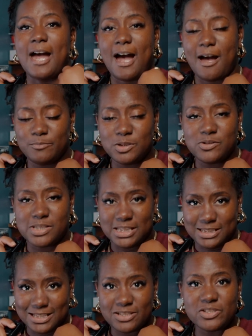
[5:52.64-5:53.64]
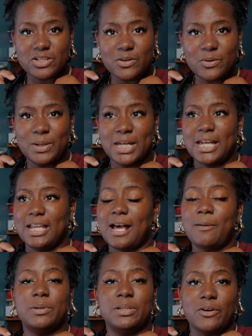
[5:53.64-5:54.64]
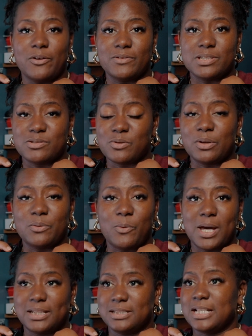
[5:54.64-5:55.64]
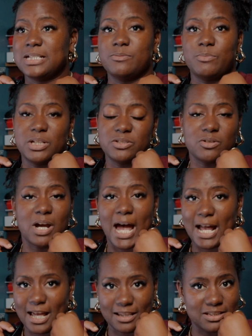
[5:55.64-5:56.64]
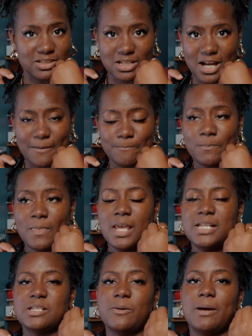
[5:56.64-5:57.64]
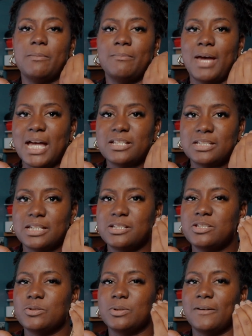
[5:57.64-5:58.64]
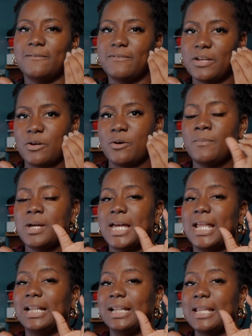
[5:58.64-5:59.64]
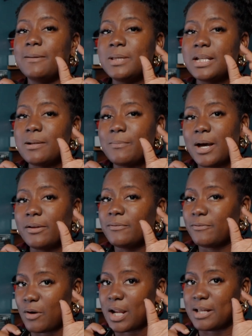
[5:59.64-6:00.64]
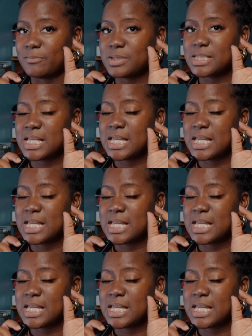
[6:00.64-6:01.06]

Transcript: I'm using digital, and I'd be nervous during a wedding day to make sure I got the shot. So imagine shooting film, a limited amount of frames,